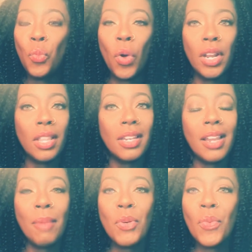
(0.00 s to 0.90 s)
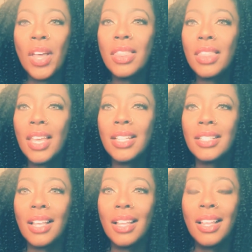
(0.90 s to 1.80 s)
one of the #1
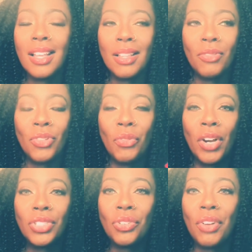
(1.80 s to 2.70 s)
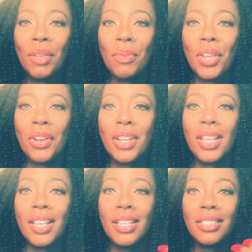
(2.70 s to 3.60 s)
things that the retrograde
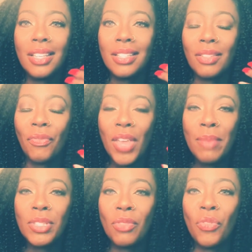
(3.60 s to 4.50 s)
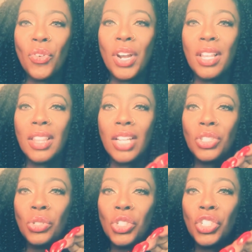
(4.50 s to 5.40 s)
period is famous for, and
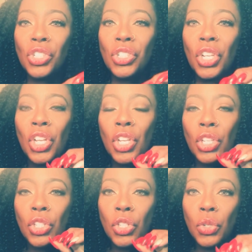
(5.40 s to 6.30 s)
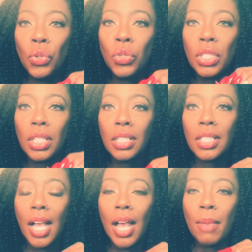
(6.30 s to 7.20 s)
that you should use the
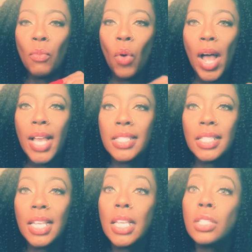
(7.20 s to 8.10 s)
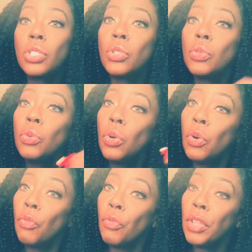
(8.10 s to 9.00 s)
time wisely, is to
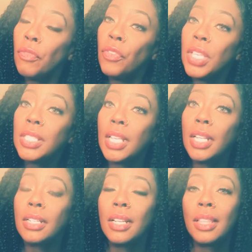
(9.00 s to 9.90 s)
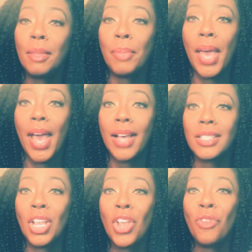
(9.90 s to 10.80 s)
revisit the
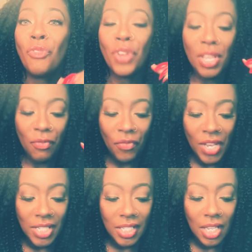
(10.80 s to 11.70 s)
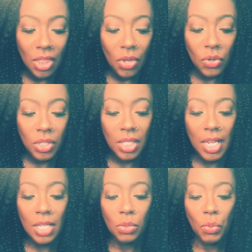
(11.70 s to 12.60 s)
past. Revisit those
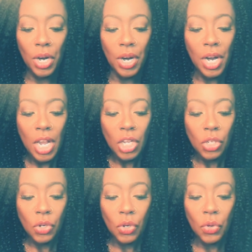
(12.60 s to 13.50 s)
things where you're